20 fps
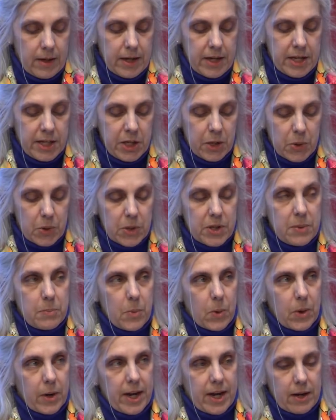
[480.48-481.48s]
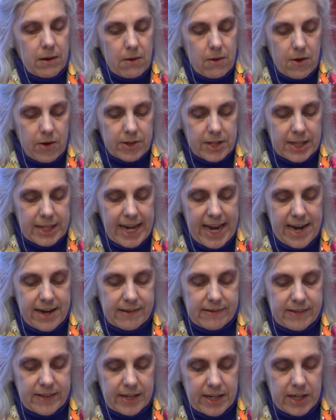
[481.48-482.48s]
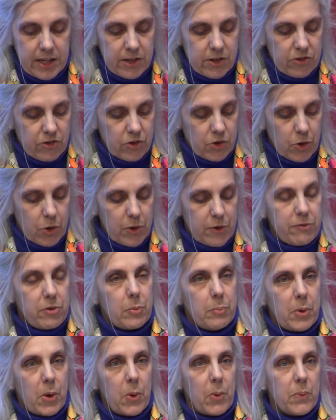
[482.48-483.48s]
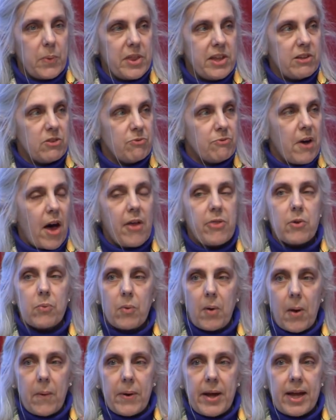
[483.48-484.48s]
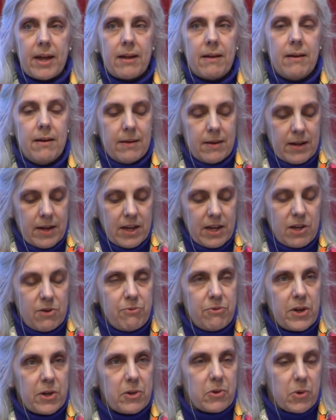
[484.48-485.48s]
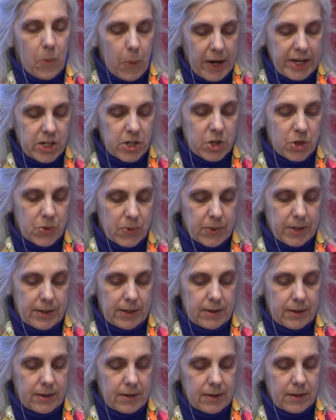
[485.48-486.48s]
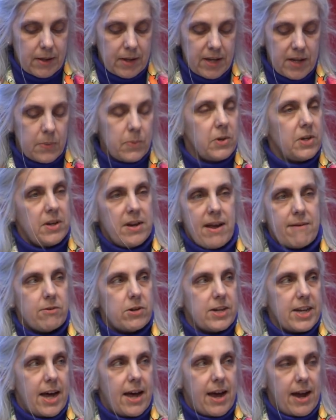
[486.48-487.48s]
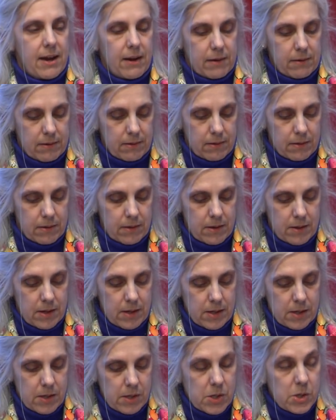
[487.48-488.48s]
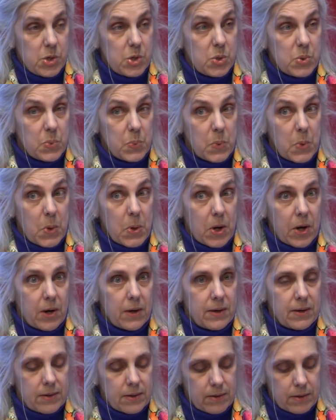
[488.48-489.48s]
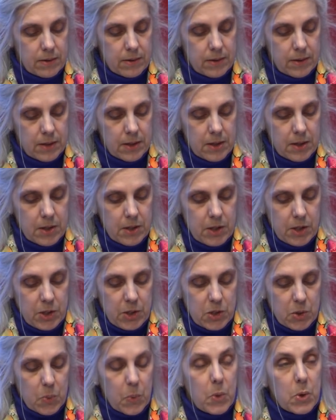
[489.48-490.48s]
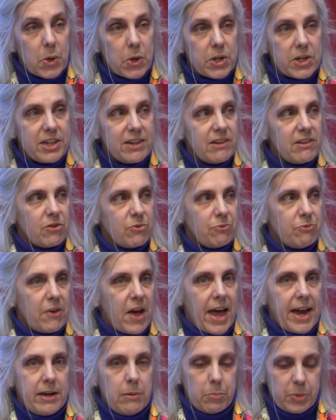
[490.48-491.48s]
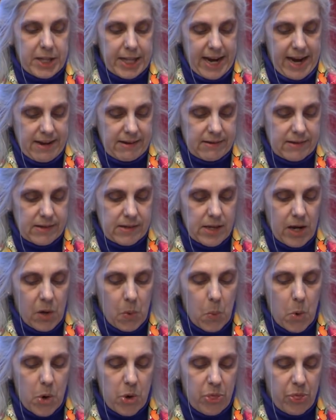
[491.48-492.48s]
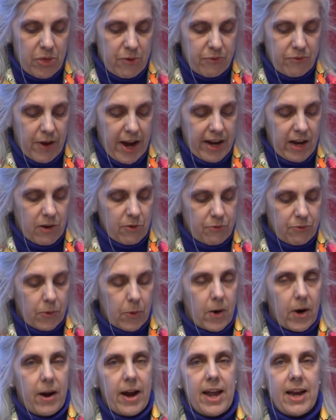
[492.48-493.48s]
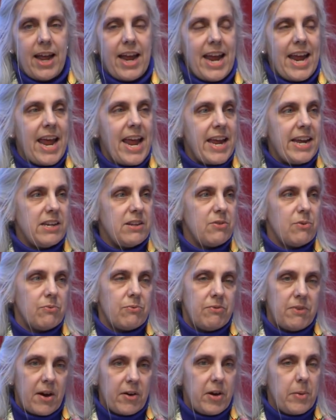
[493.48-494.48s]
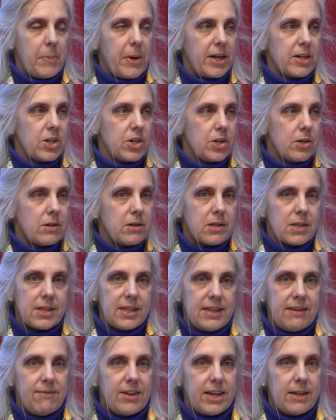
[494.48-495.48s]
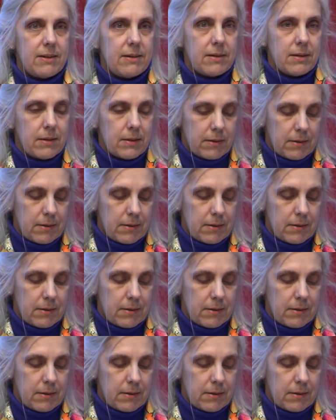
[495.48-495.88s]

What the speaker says: "In the early morning on the lake, sitting in the stern of the boat with his father rowing, he felt quite sure that he would never die." To war, "The world is a fine place and worth the fighting for, and I hate very much to leave it."